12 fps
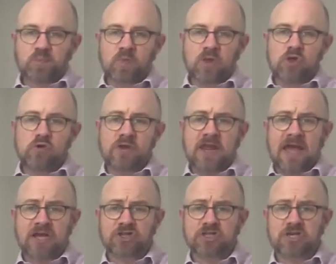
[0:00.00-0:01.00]
you can
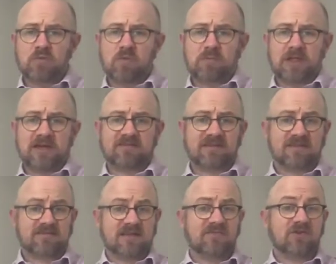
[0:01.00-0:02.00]
actually replace,
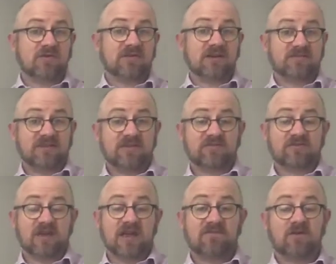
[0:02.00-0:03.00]
instead of using a Caesar
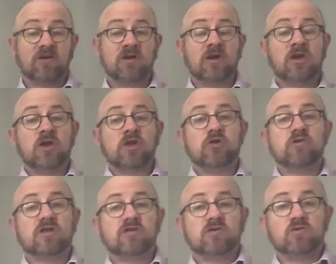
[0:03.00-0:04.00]
cipher, you
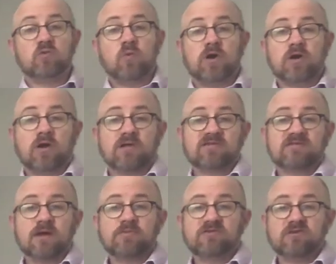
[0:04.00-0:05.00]
can do what are called
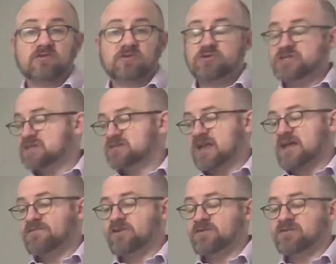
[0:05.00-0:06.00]
substitution
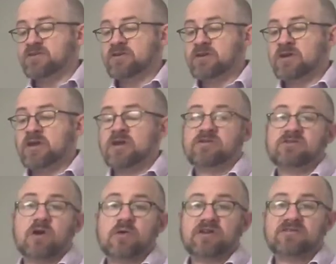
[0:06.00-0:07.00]
ciphers.
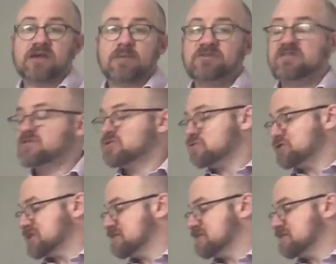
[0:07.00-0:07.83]
So in a substitution